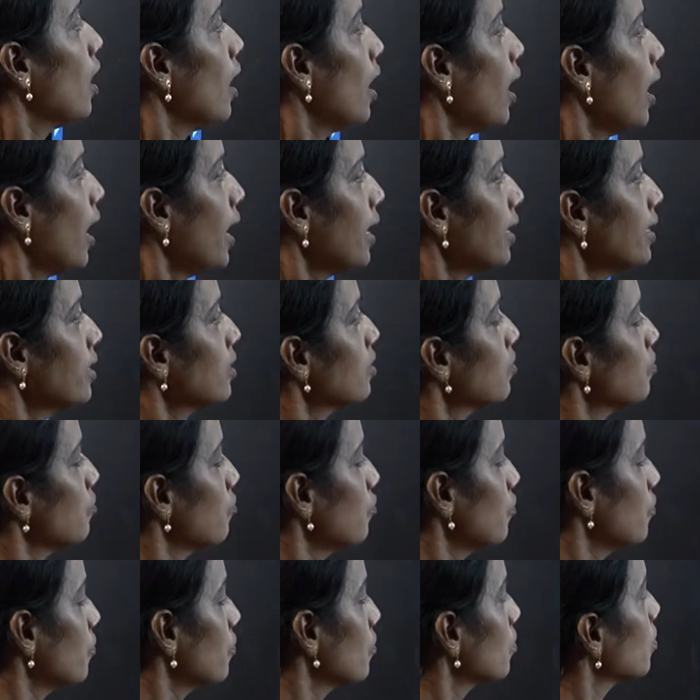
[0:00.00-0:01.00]

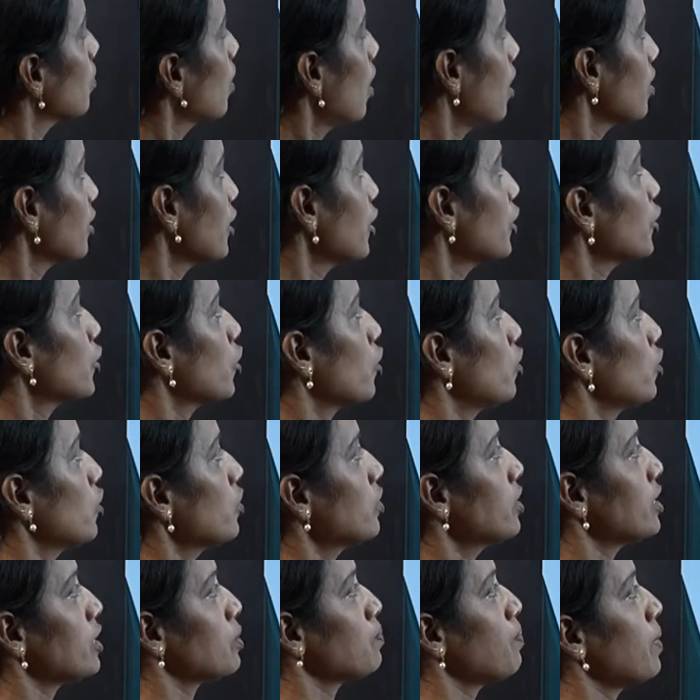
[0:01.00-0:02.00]
And already told you
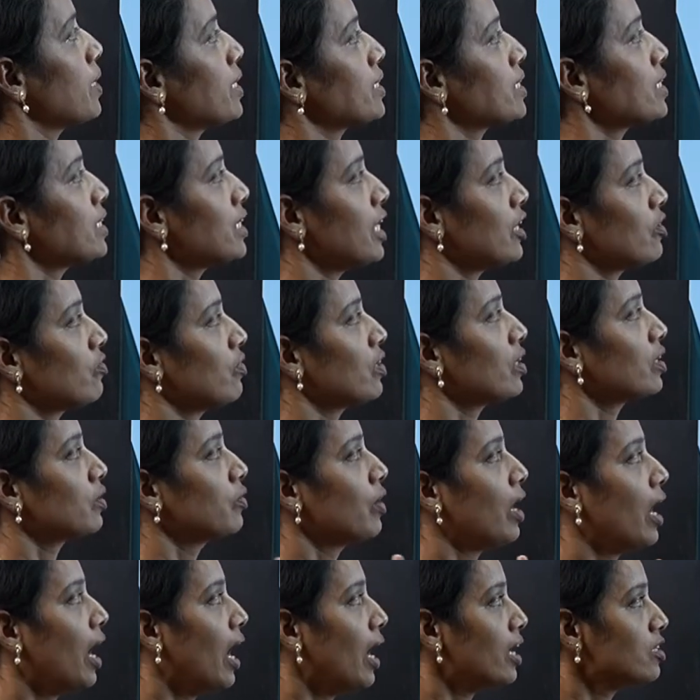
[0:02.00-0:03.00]
this Bayesian network
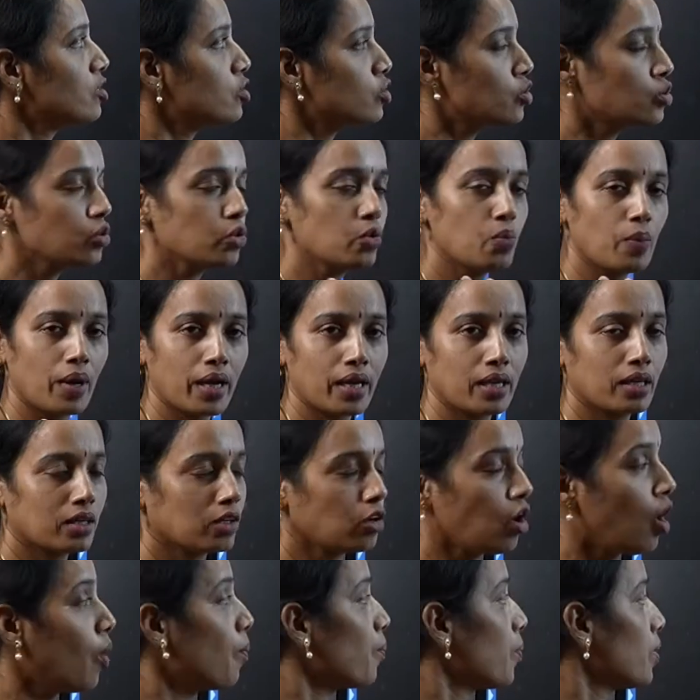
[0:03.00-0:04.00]
has two main
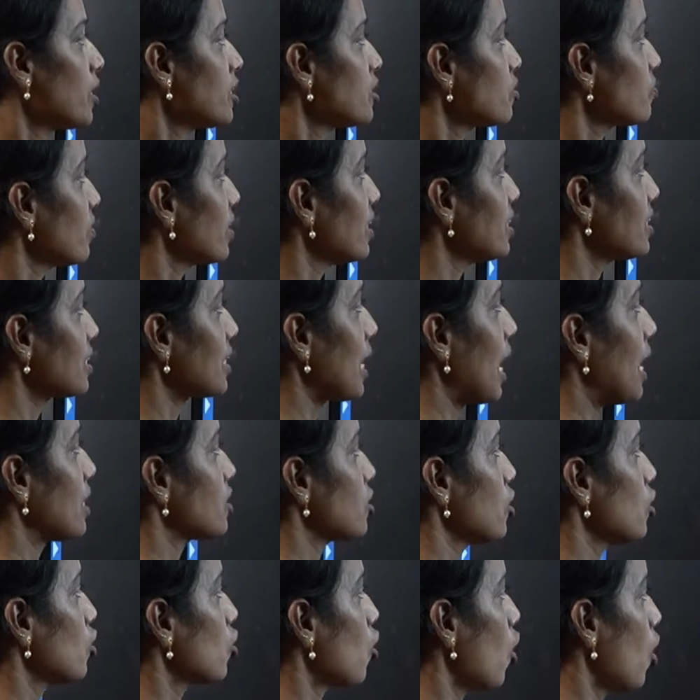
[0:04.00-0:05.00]
components. One is
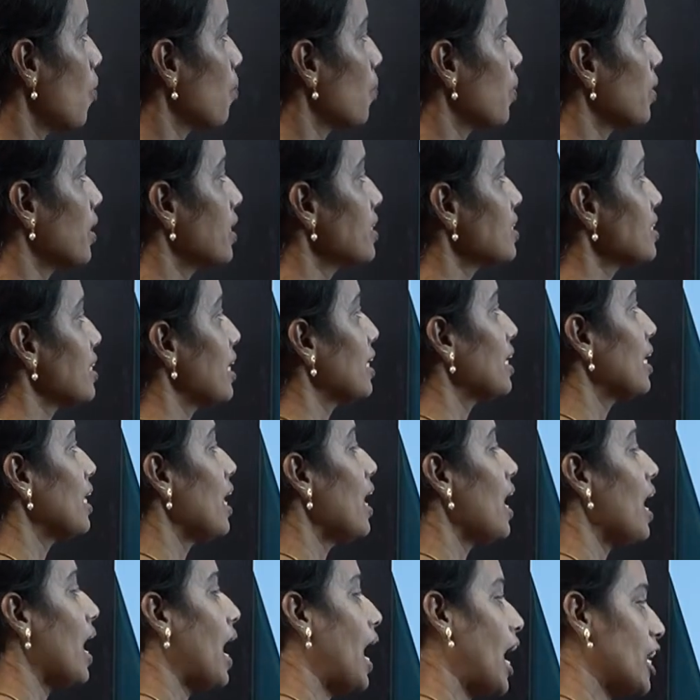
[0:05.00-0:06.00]
causal components and
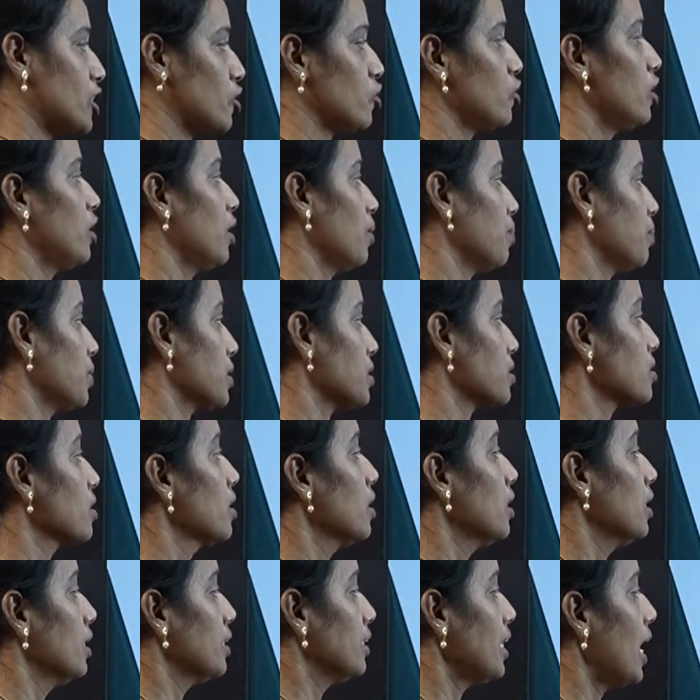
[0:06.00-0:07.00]
actual numbers.
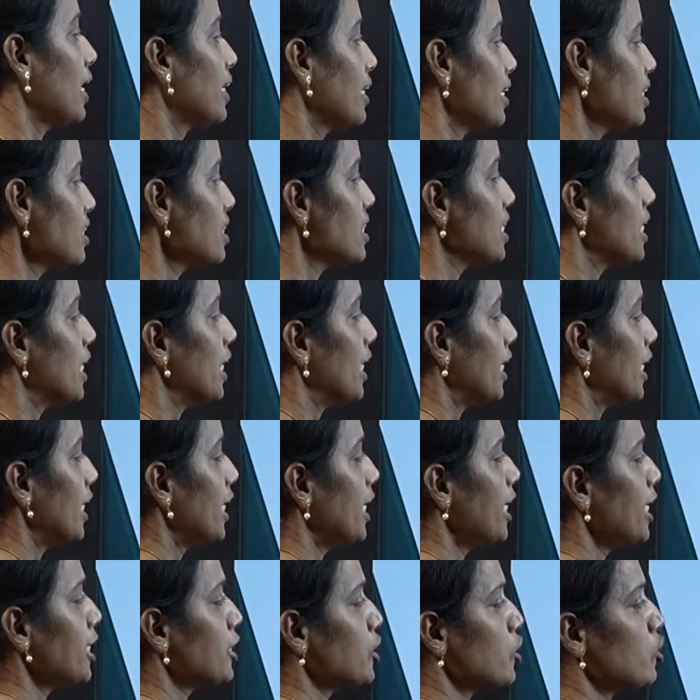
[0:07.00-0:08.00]
That is,
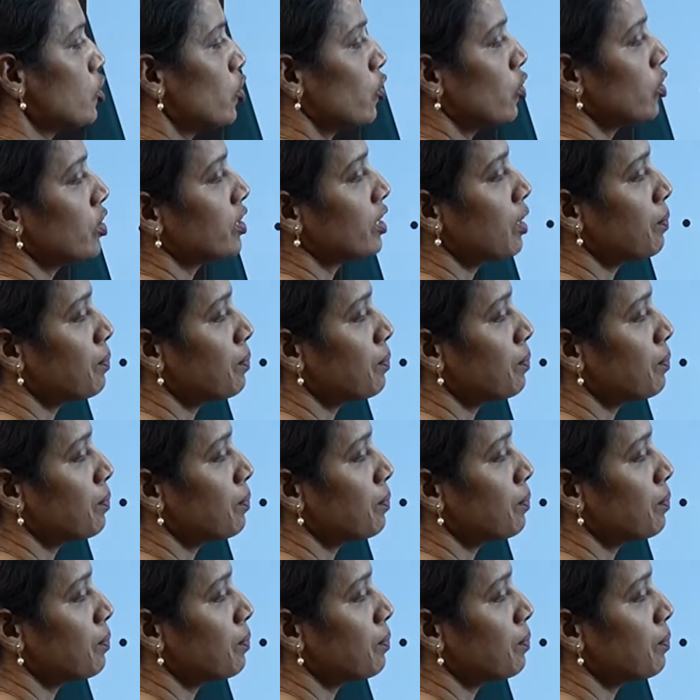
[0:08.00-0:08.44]
each node in the